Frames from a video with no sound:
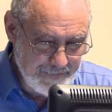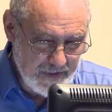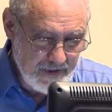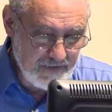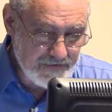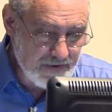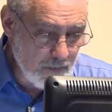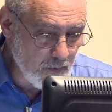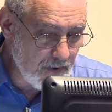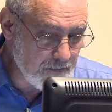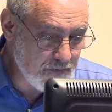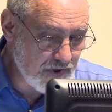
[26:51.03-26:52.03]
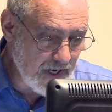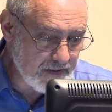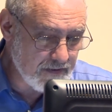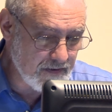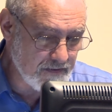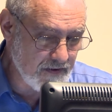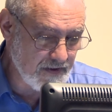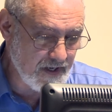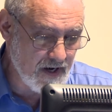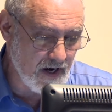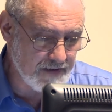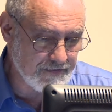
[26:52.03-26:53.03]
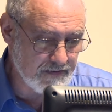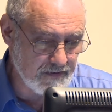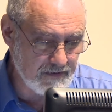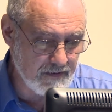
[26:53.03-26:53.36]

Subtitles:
If someone objected to the constant